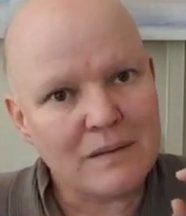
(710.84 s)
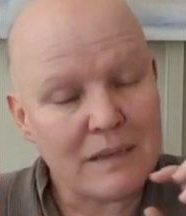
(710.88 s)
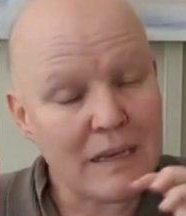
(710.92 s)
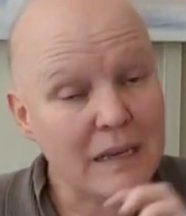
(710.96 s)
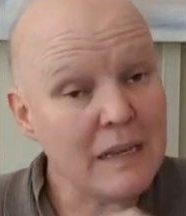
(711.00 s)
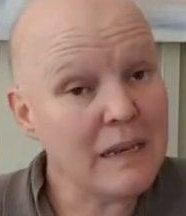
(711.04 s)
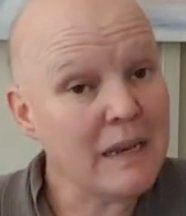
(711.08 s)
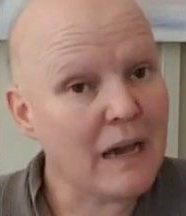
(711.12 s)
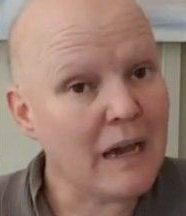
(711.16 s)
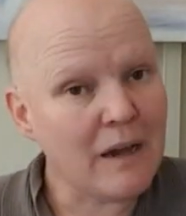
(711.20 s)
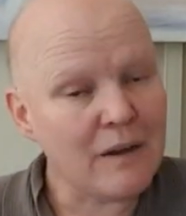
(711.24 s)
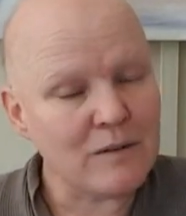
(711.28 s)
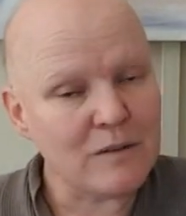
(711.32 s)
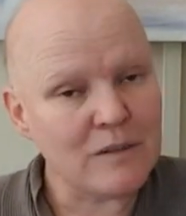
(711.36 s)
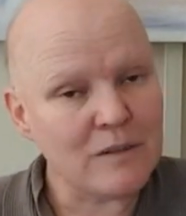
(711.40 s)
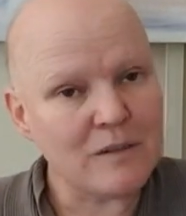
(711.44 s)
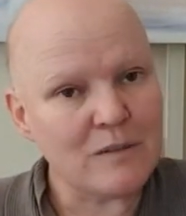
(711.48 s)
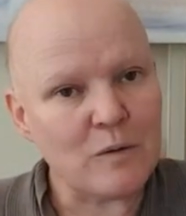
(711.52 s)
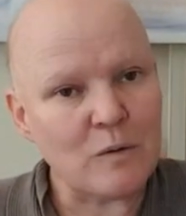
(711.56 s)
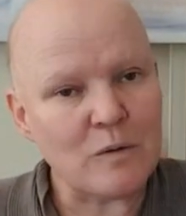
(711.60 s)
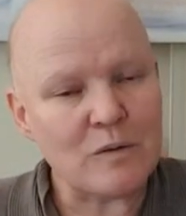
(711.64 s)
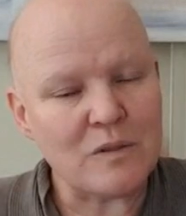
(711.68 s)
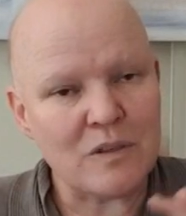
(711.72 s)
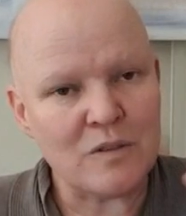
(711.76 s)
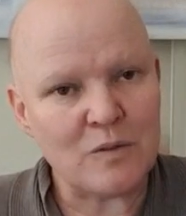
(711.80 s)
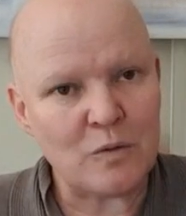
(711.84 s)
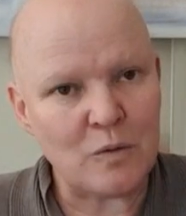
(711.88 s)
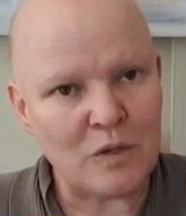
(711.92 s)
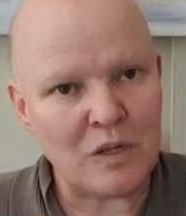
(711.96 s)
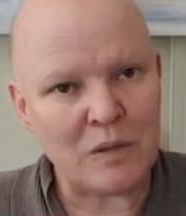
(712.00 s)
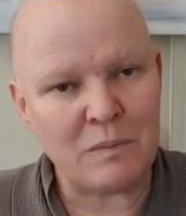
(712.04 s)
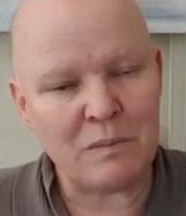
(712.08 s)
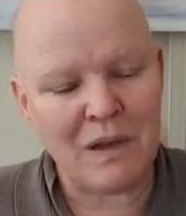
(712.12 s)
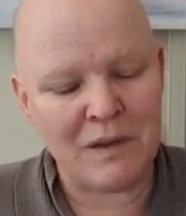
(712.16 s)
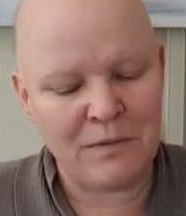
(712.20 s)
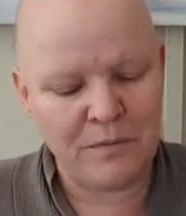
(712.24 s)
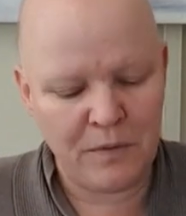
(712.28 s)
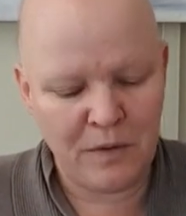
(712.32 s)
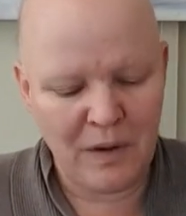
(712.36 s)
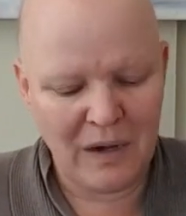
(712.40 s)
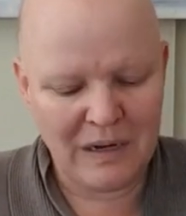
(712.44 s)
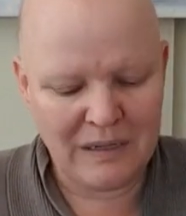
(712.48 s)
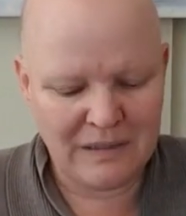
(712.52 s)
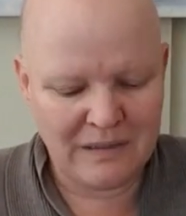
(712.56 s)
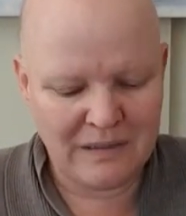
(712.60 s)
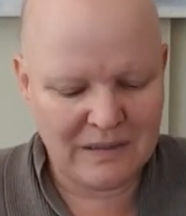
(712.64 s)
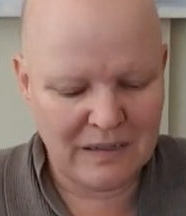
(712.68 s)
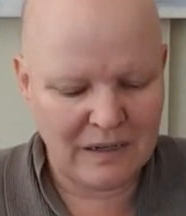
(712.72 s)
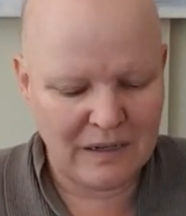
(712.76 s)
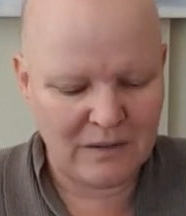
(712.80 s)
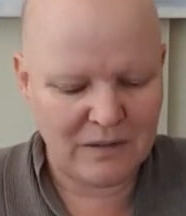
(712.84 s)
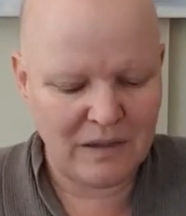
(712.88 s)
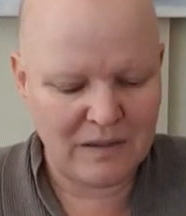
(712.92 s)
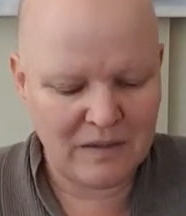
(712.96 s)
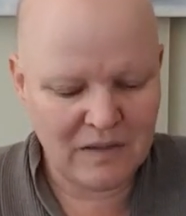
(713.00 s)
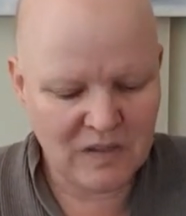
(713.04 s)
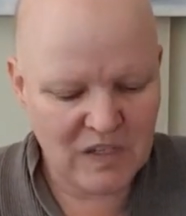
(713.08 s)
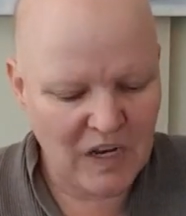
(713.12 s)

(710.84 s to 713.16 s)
skin out, also sorted my arthritis out.